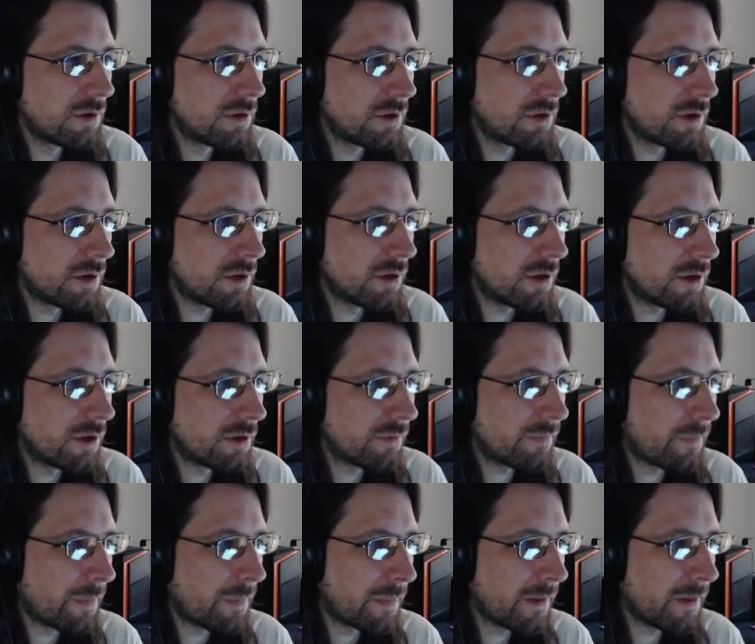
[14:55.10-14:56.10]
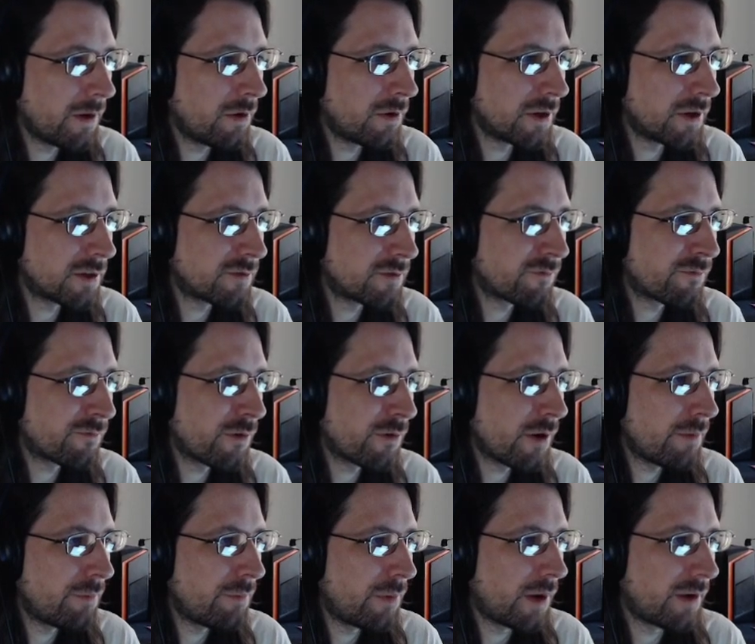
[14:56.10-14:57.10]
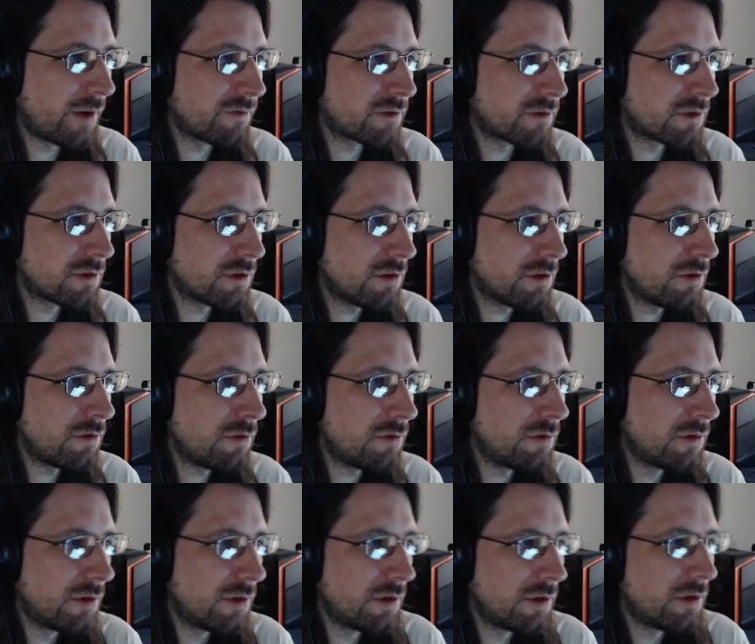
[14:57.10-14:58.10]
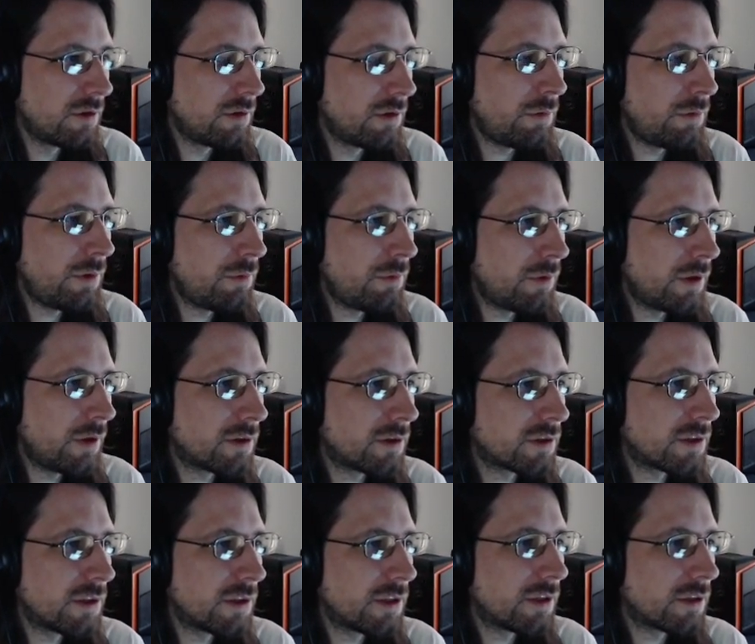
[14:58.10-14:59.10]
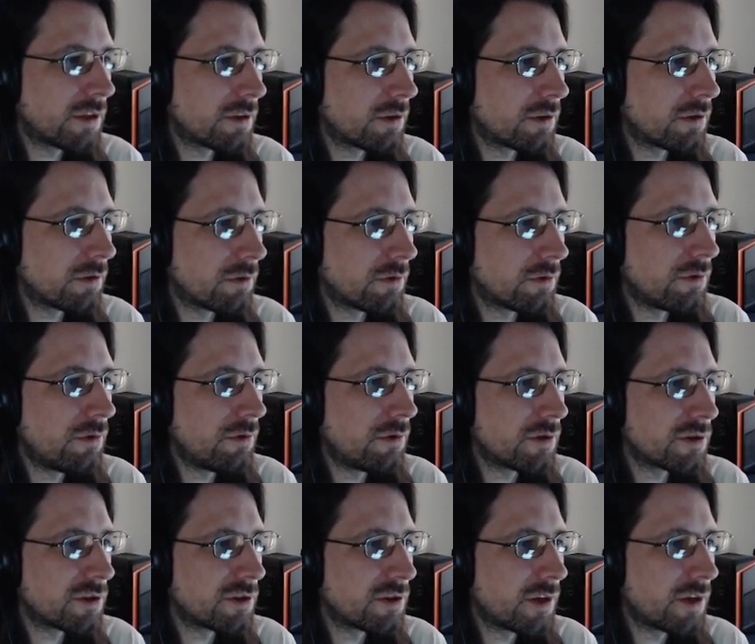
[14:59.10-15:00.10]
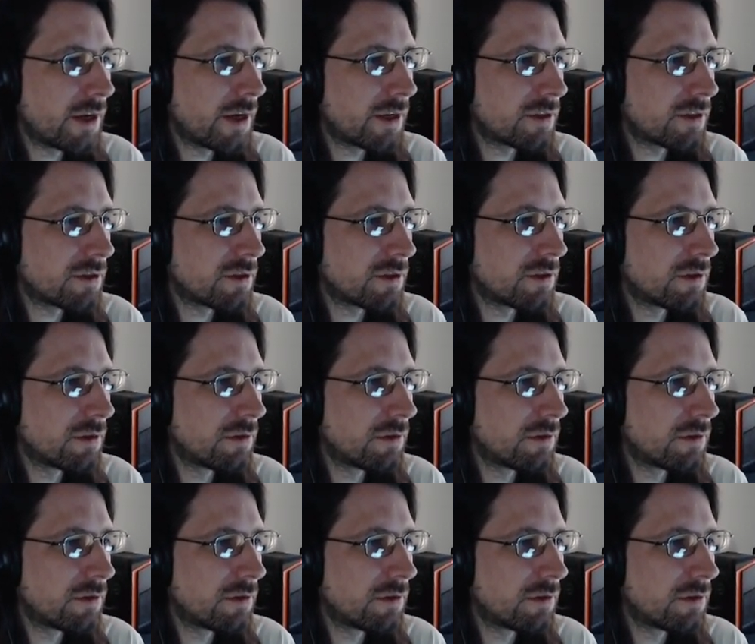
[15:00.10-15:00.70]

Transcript: Uh, oh, it's from buffs. So we want uh, core stats.